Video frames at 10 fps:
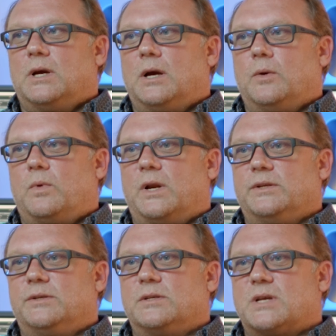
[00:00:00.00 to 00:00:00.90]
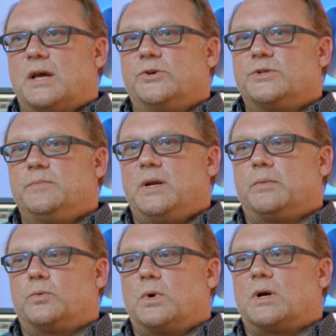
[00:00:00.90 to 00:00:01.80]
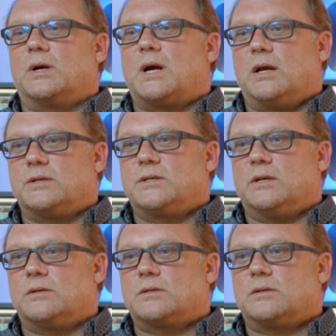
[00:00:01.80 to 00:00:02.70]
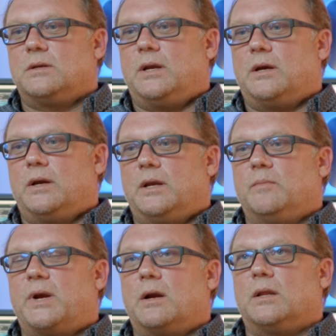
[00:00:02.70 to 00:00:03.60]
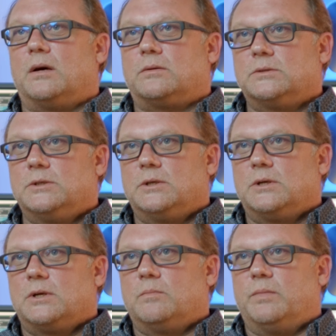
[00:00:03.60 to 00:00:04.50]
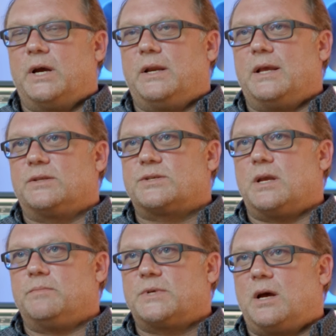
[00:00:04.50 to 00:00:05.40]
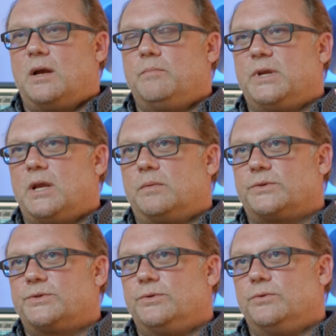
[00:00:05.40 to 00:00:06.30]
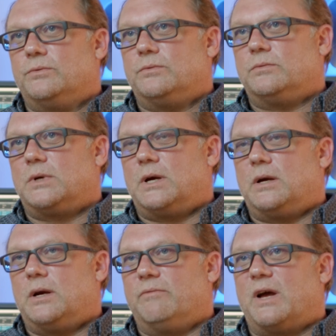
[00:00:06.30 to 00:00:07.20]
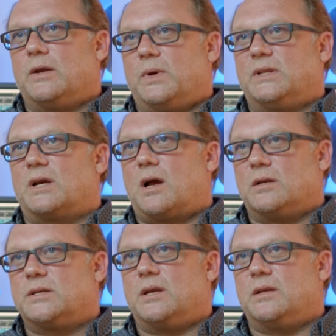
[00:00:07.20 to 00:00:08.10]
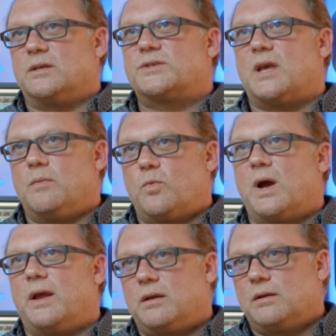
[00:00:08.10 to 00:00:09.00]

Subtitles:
Wanted designers to be able to work on content in parallel, but at the same time be able to evaluate that content in the same way.